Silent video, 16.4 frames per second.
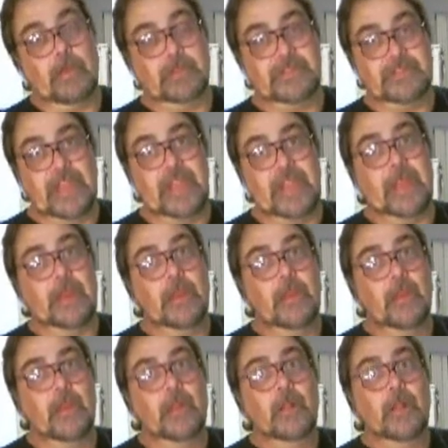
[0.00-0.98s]
or 10,
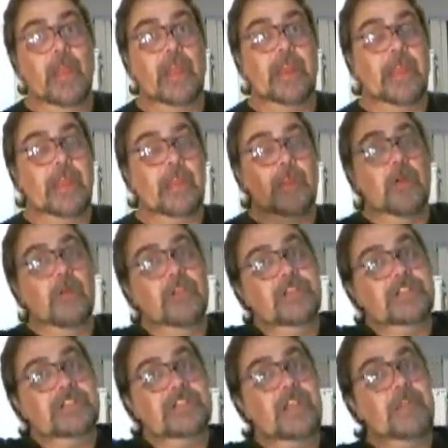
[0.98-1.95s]
and they can
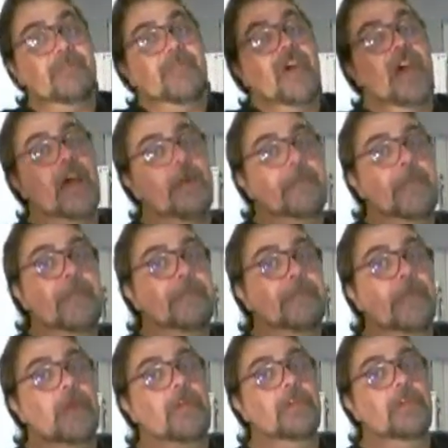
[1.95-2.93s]
only sleep five
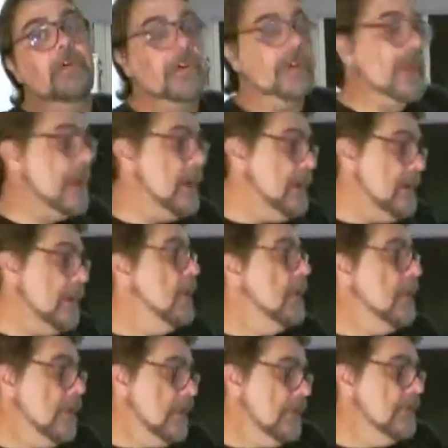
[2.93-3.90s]
people under a net,
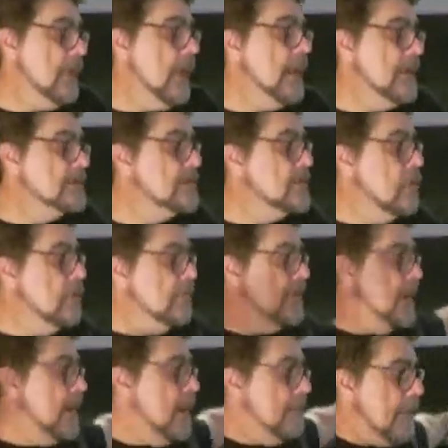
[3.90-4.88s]
Cause I just open
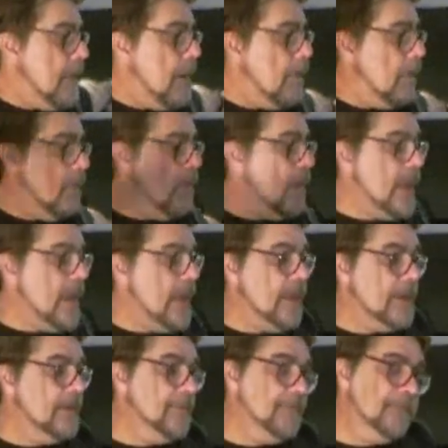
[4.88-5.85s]
it up all the way
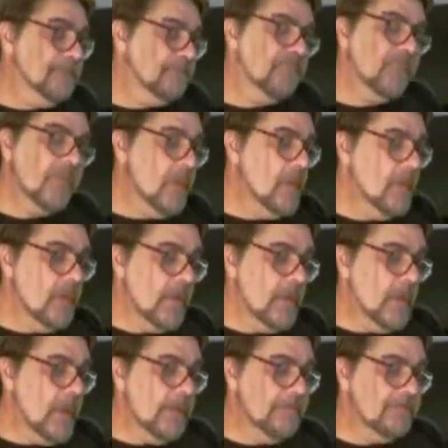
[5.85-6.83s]
and
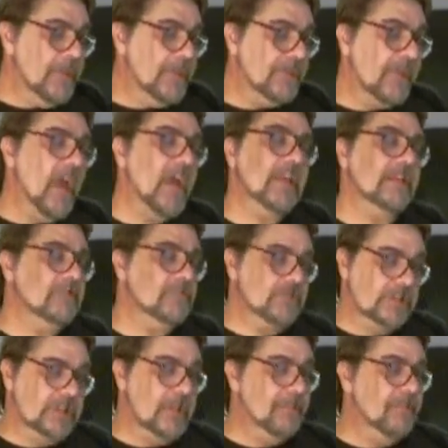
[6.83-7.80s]
it'd be tight,
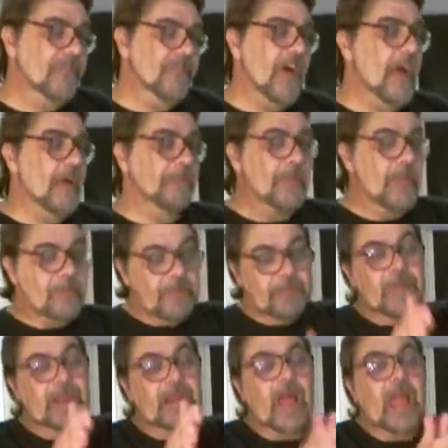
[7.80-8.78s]
sleep five people.
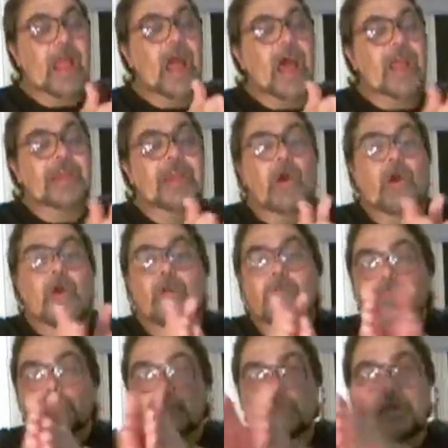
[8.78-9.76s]
It'd be like hot
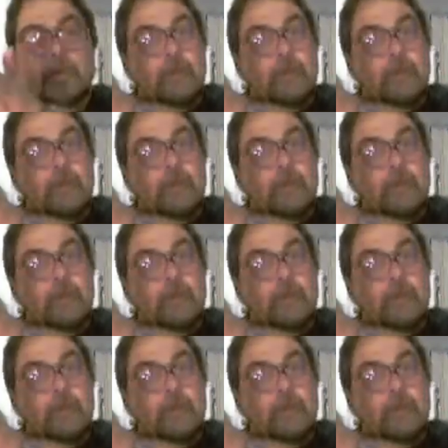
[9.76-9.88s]
dogs